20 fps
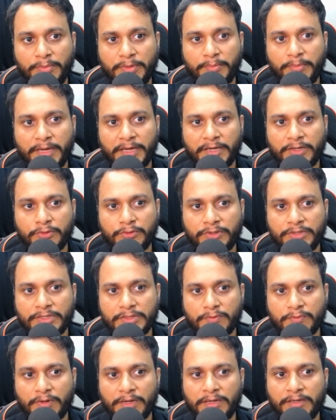be back to
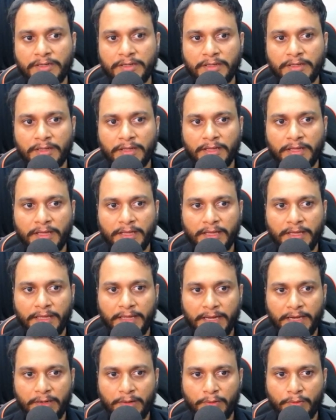this one.
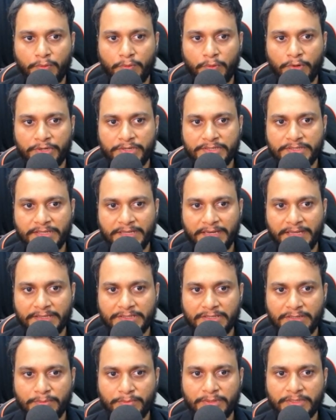And what is the
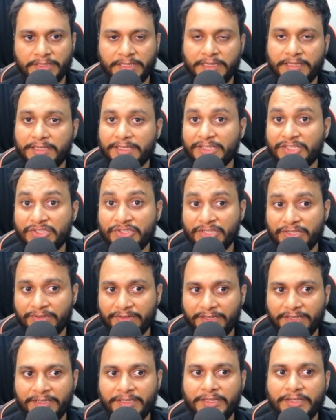next number that gets
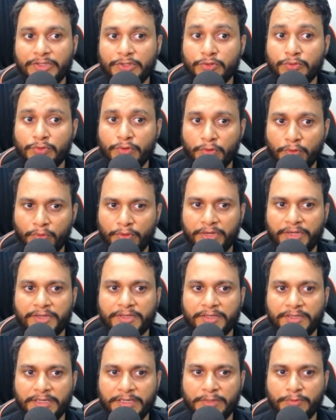generated? You know
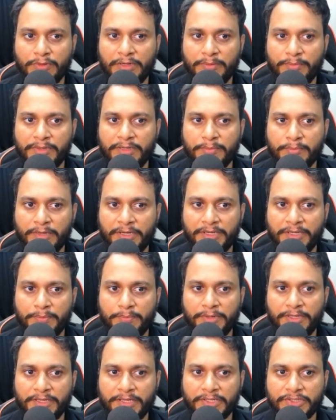it. It will be
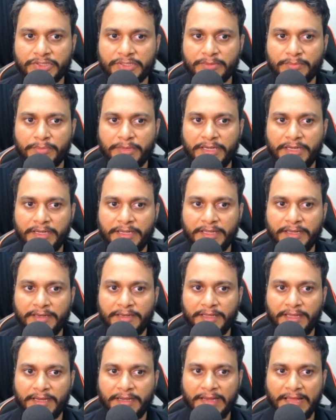multiplication by
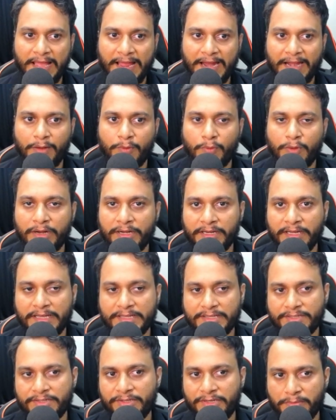10 and add 1
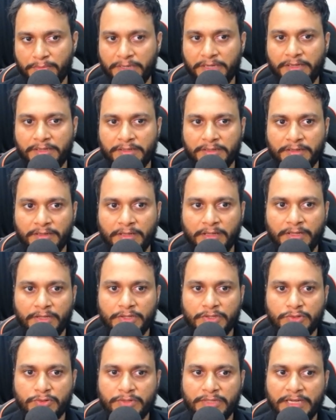as the remainder.
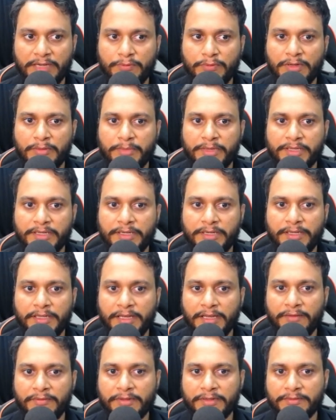So that will make it
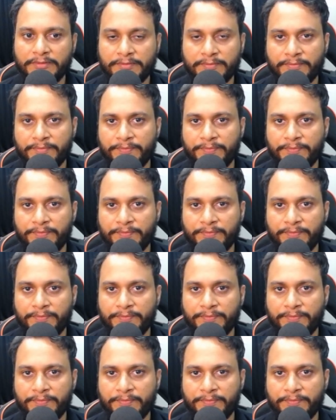11,